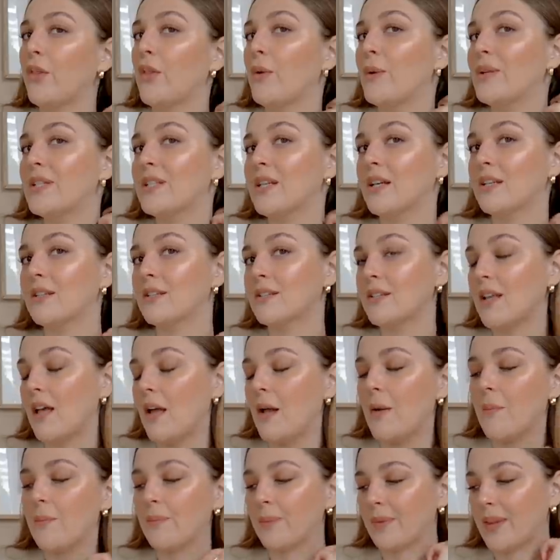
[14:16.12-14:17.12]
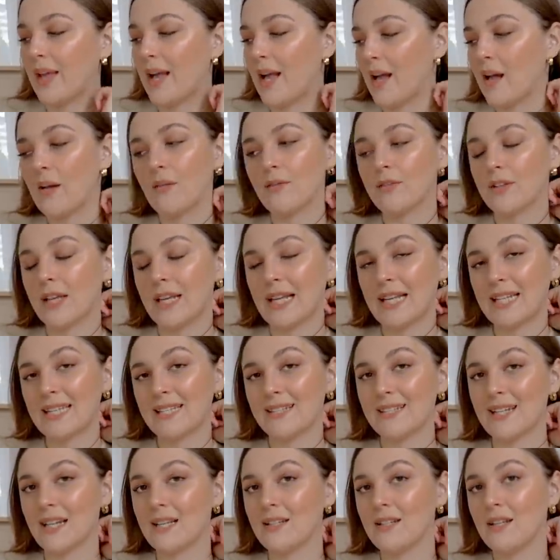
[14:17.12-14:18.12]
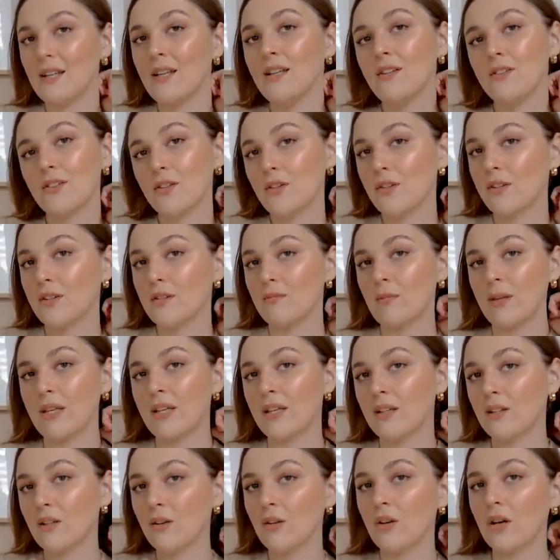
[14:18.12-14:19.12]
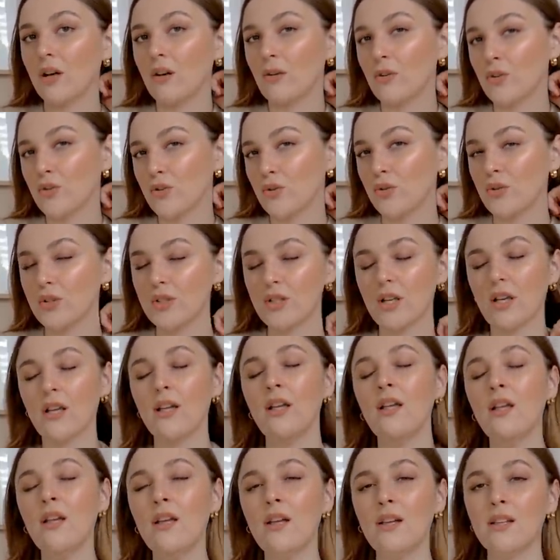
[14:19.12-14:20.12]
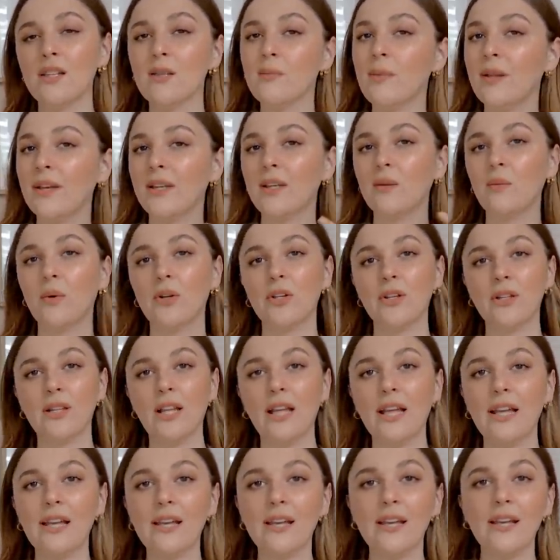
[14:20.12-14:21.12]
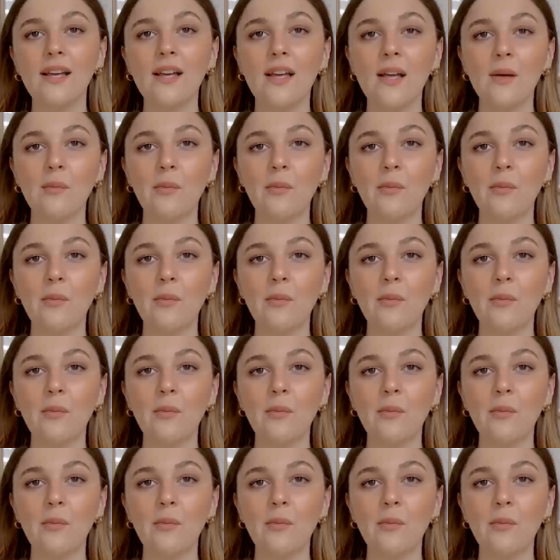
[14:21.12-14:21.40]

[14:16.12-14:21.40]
although it does have an extender, so you can make it longer or shorter, depending on what you like.